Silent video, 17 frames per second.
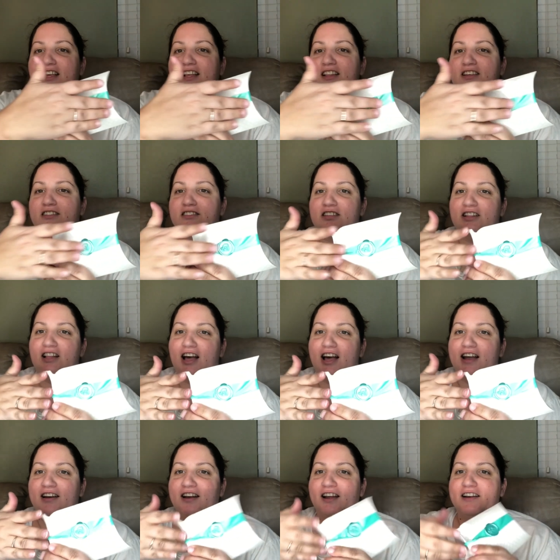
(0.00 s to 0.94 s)
It looks a
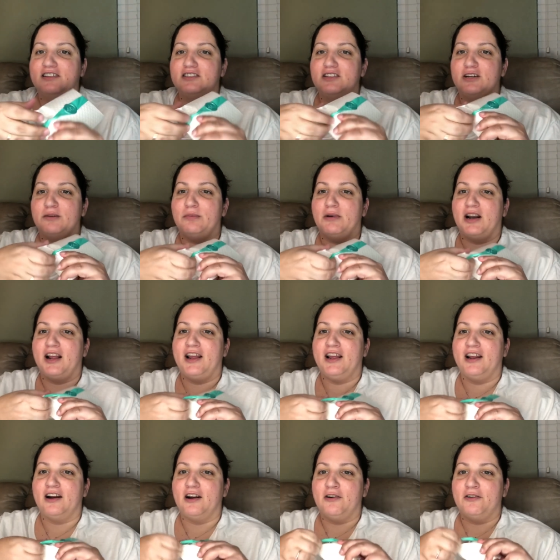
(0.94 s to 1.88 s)
lot nicer, but I
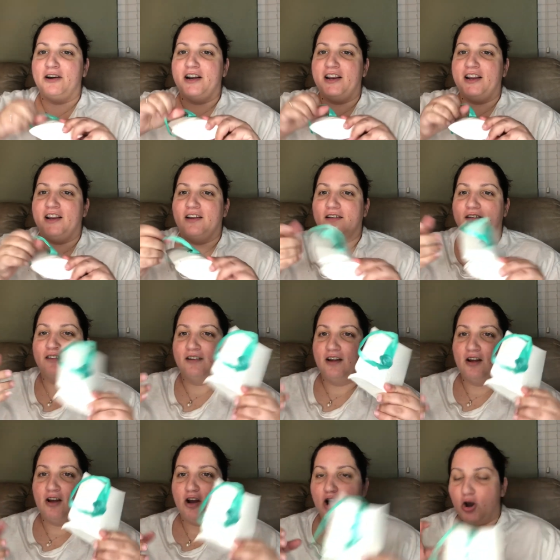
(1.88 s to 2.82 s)
had already
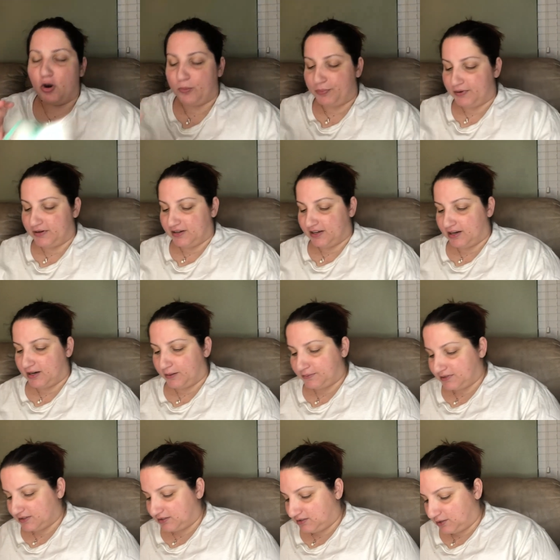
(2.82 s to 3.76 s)
opened it
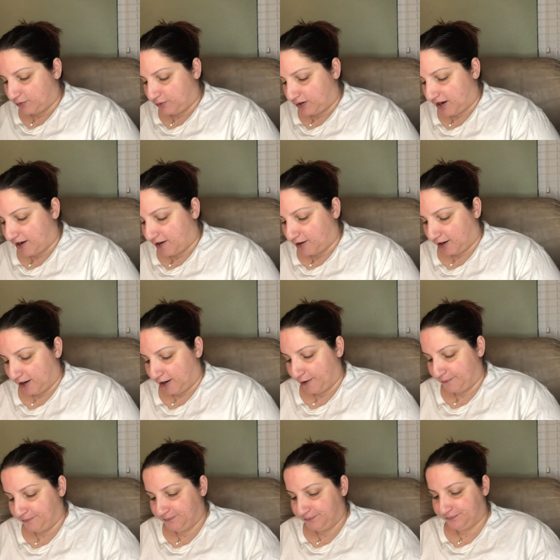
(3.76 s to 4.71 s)
up to see what I
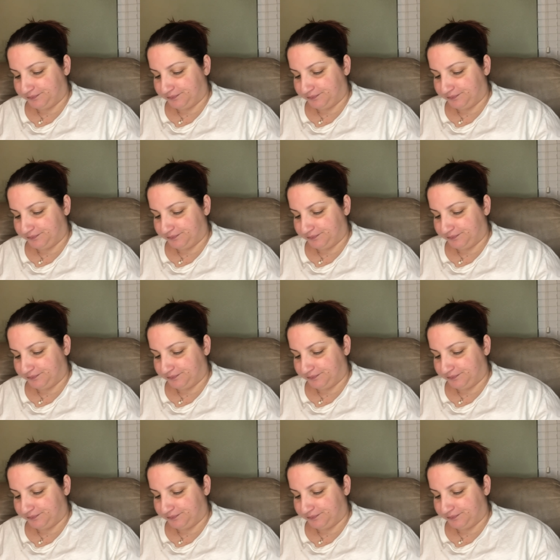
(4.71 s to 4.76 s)
got.